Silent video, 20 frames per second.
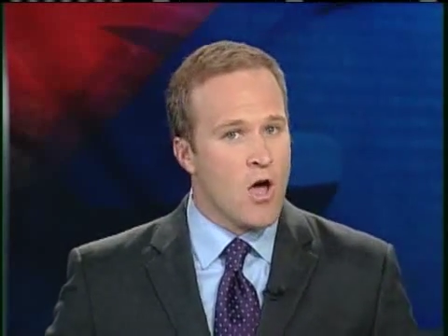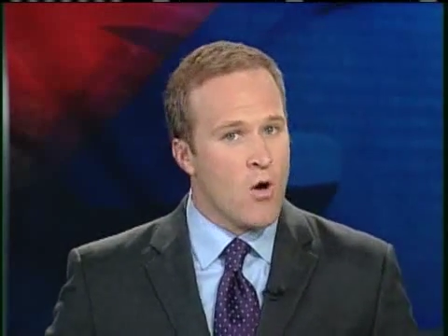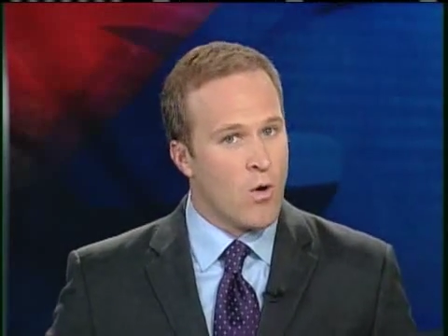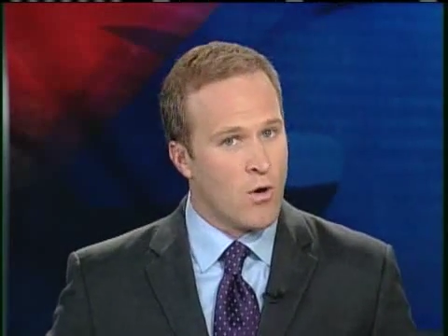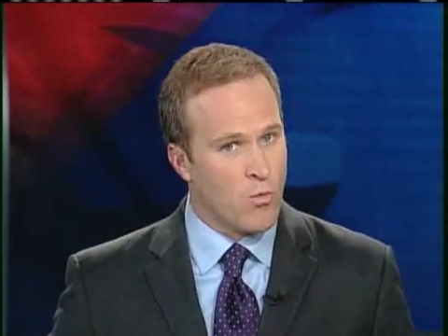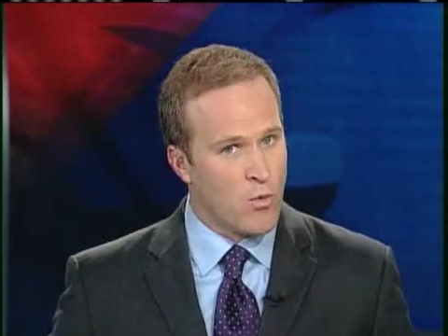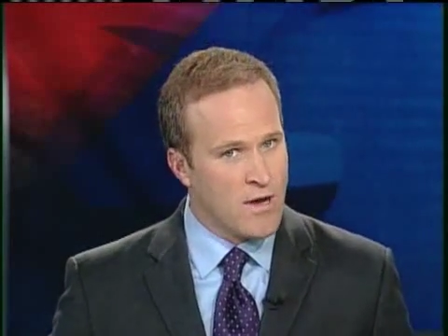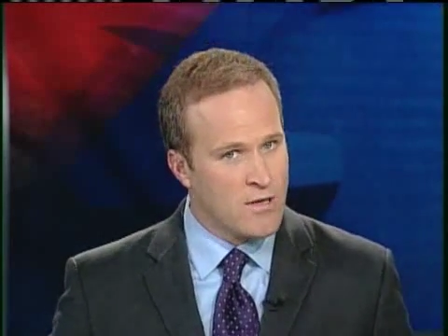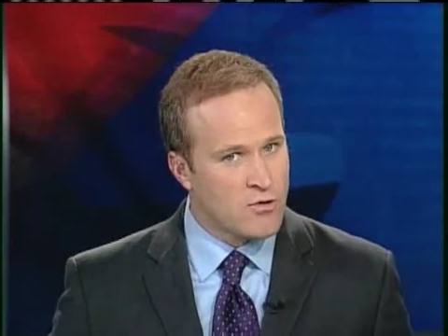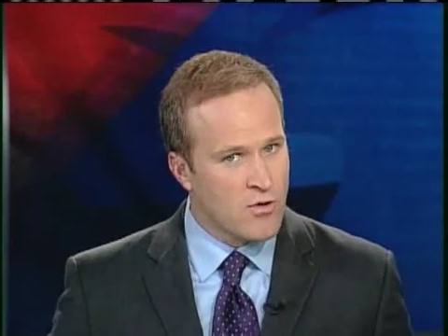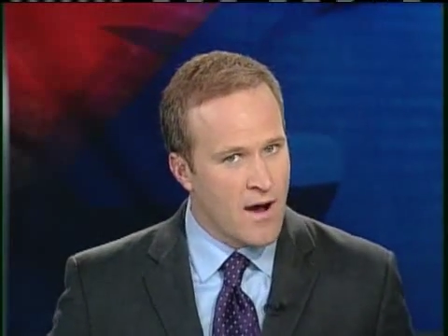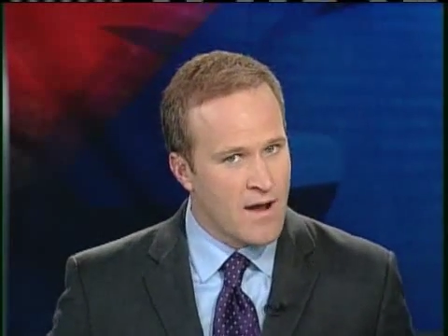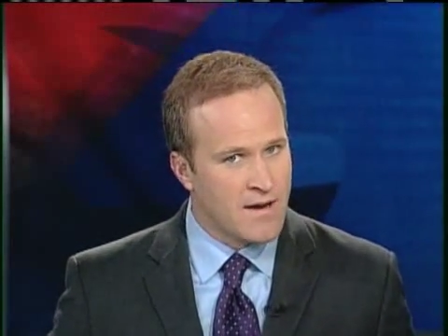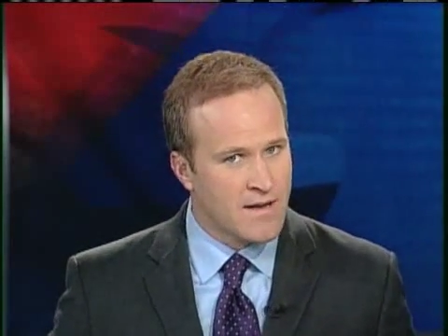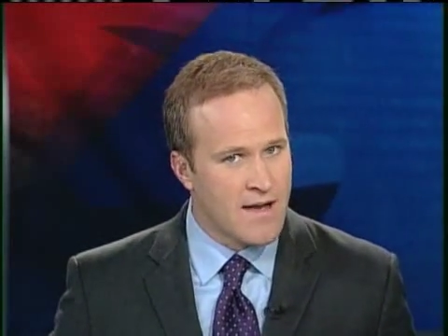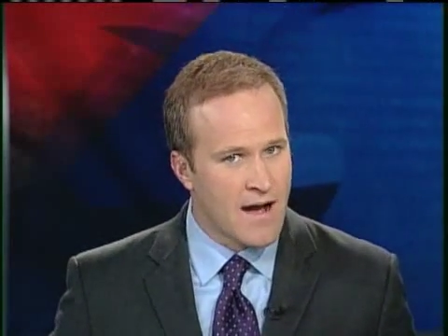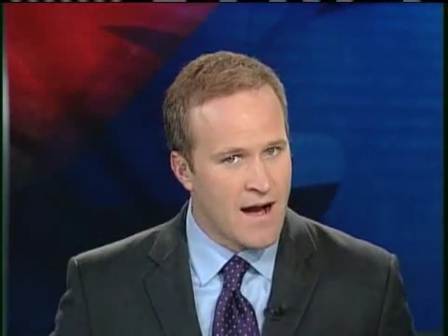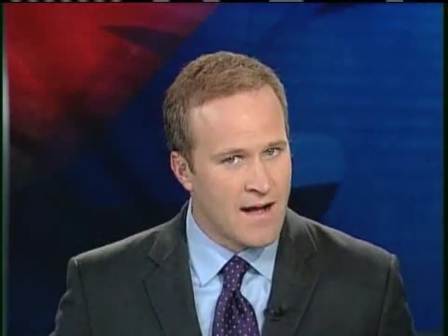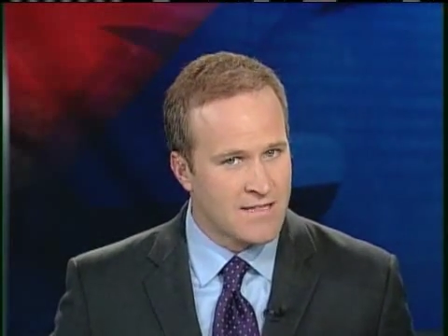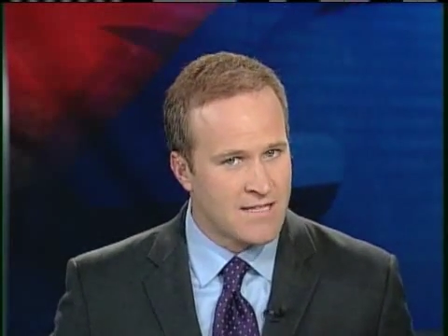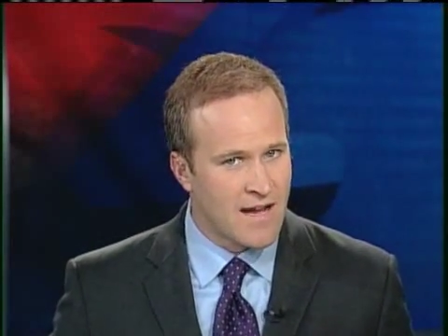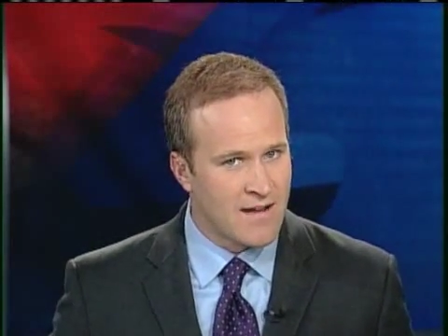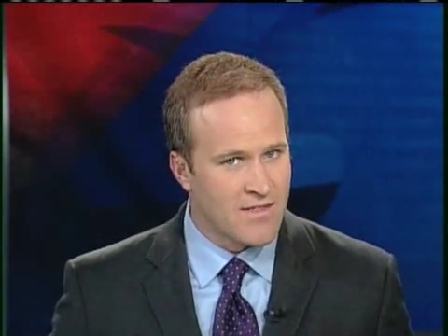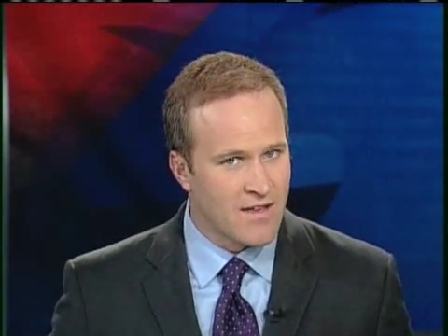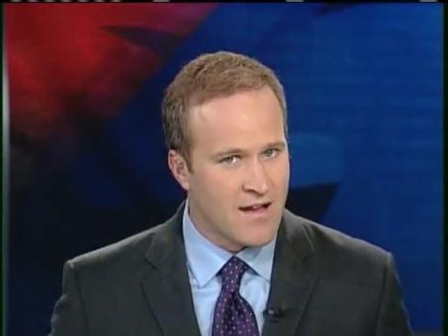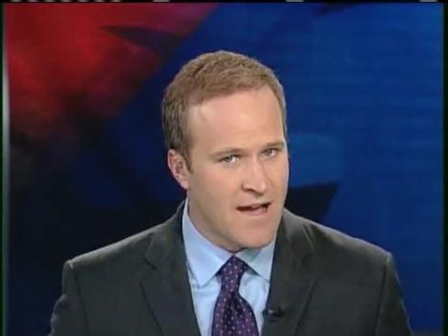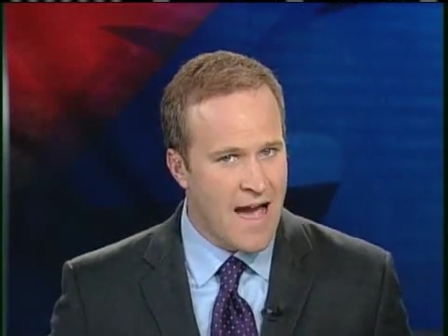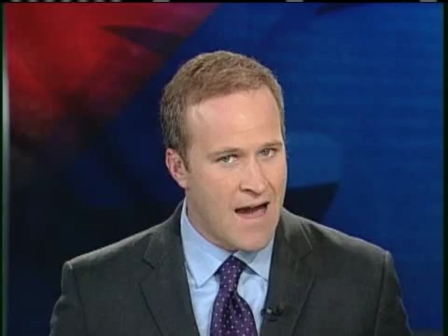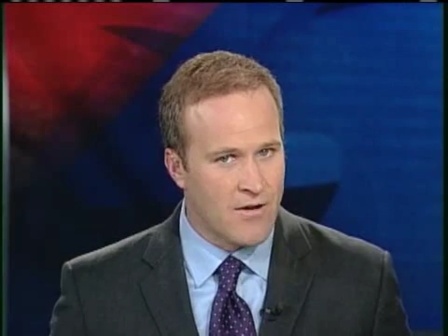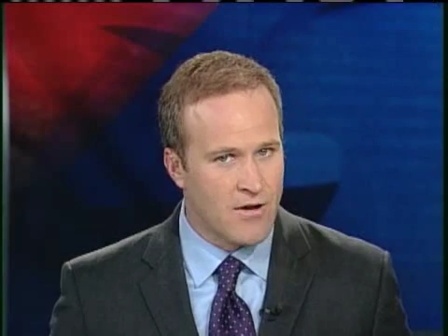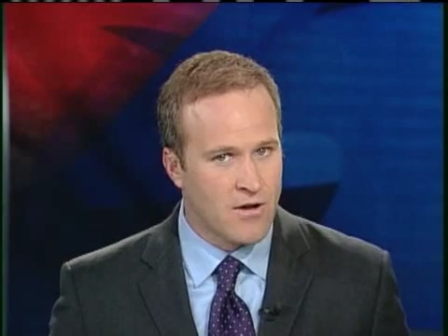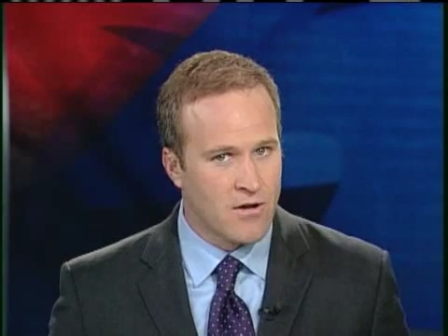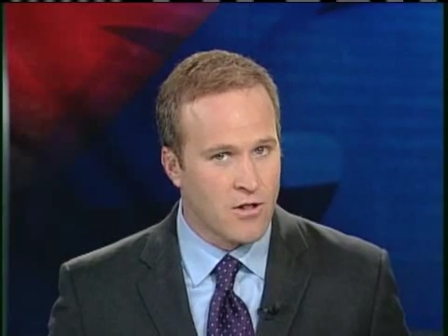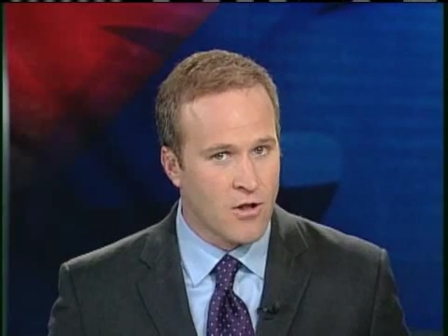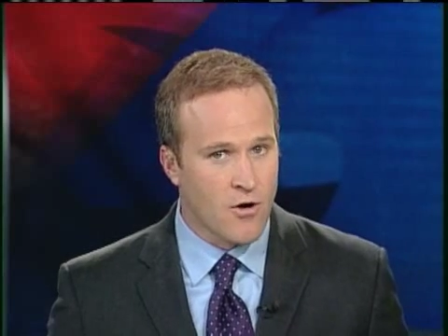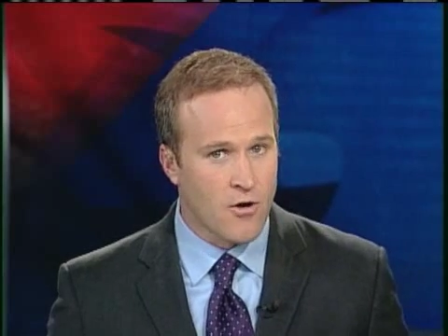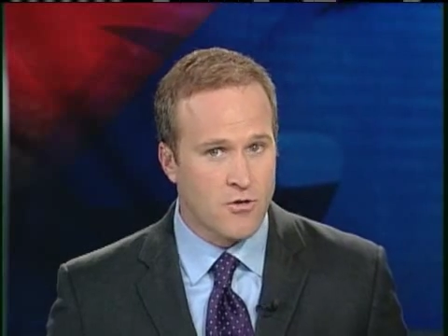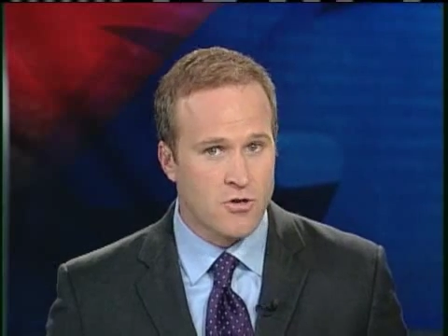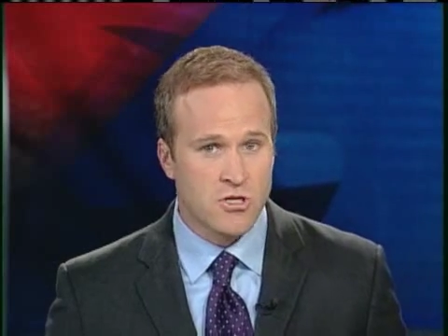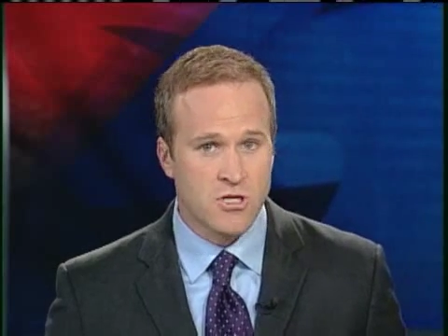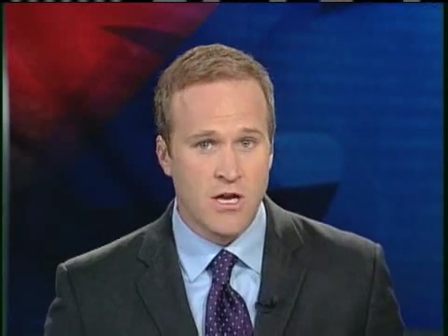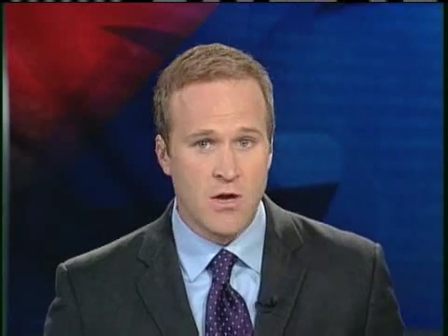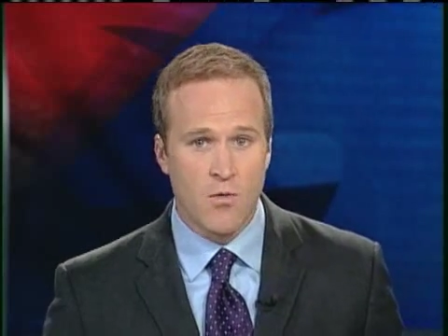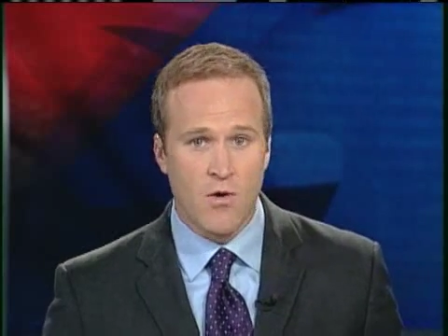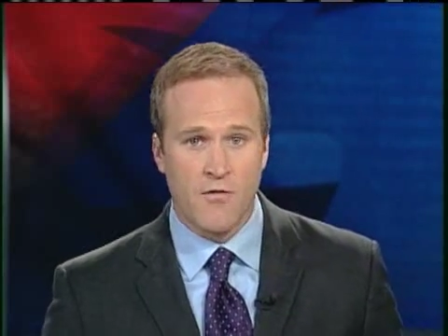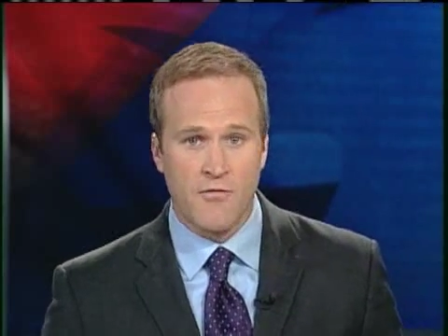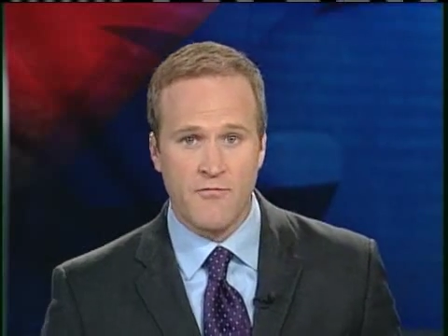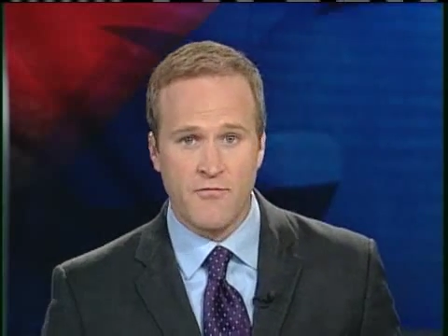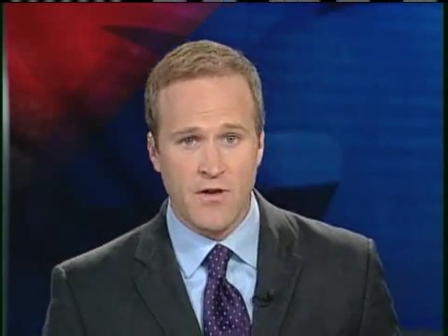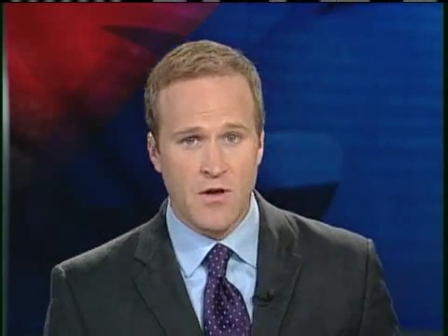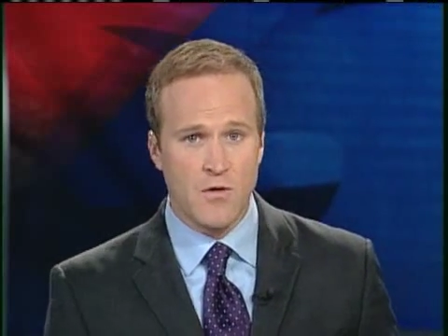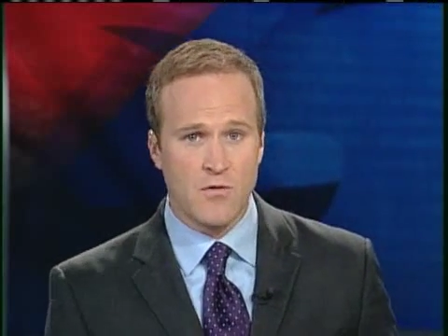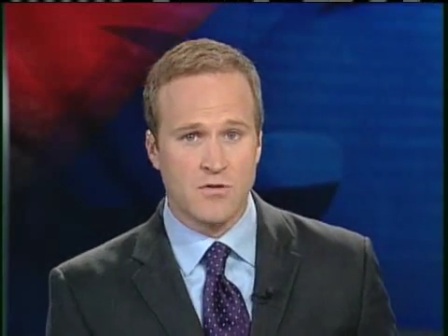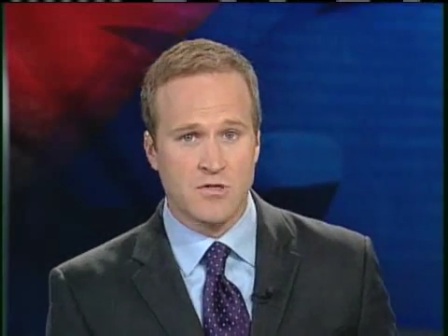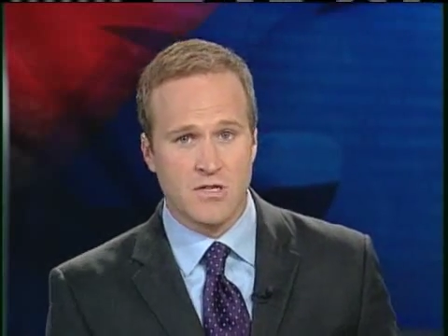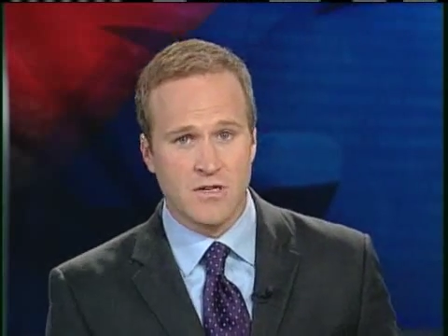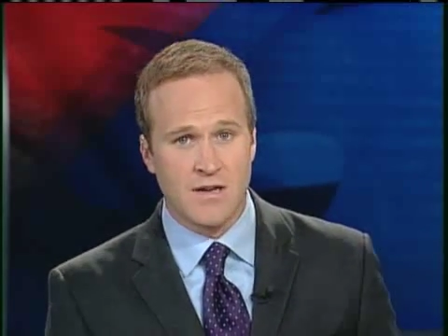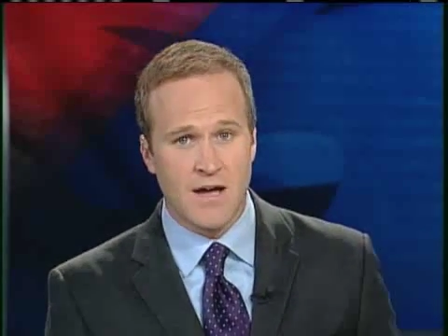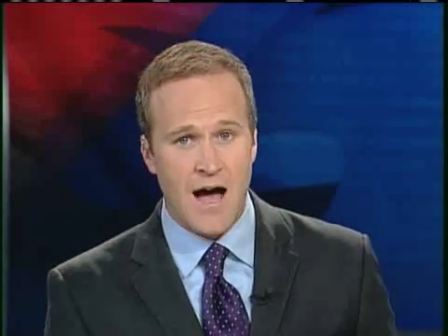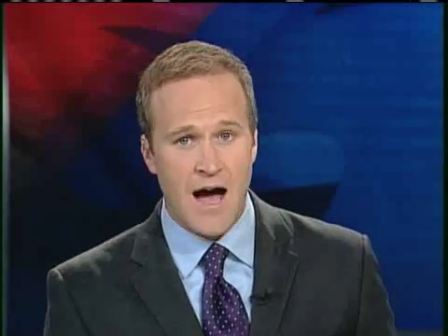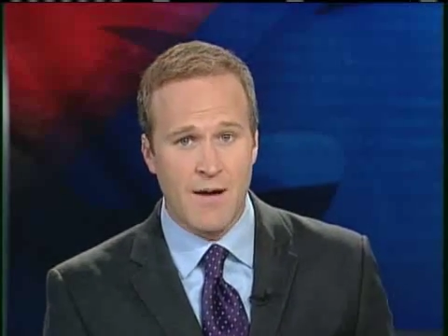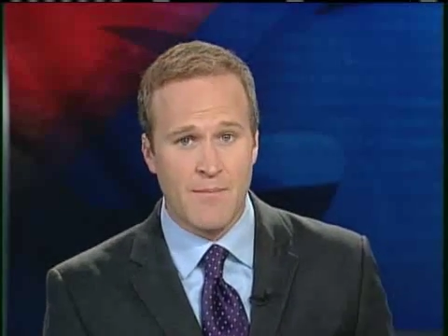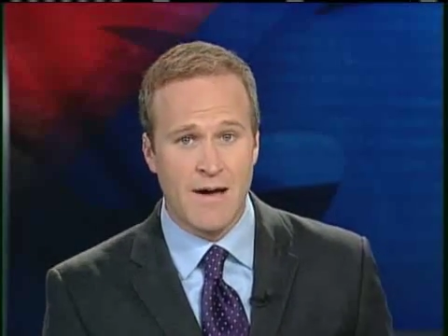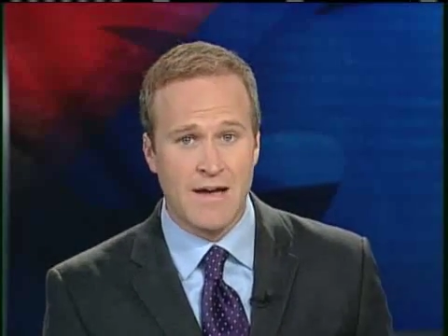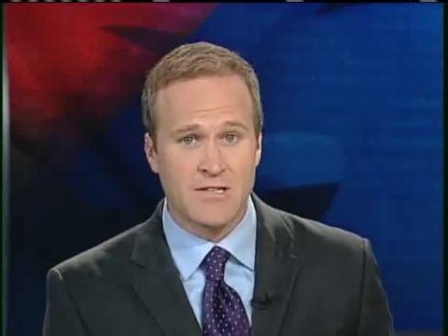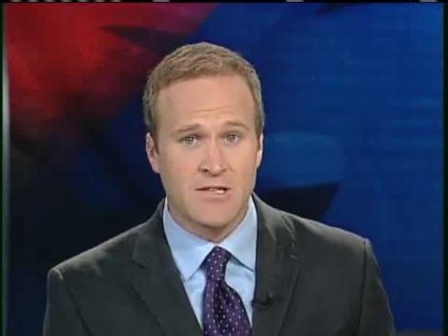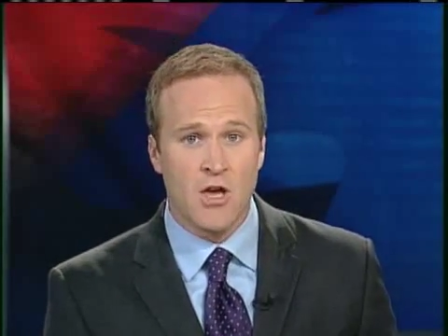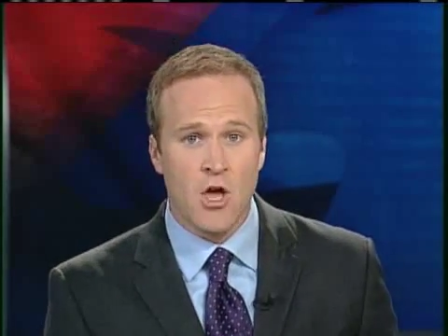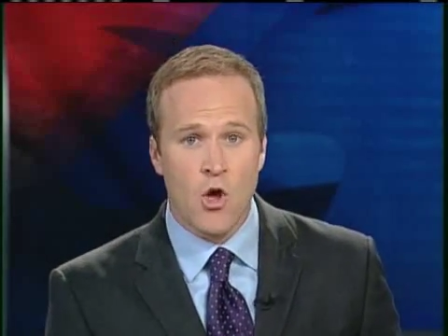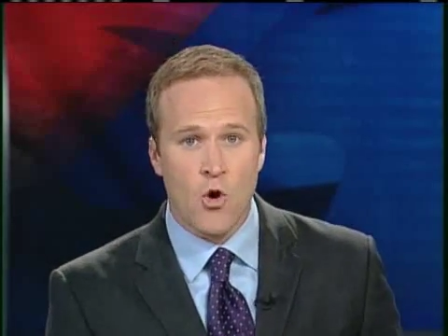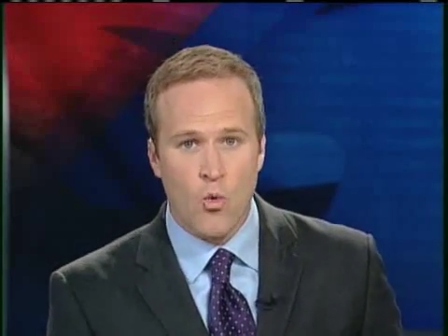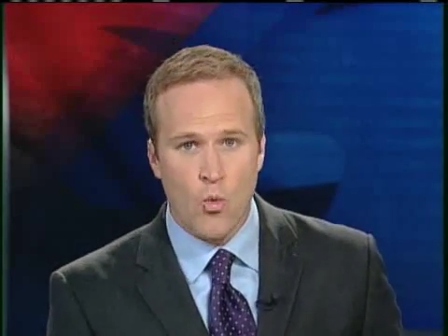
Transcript: When we tried to contact the county clerk, she refused to comment.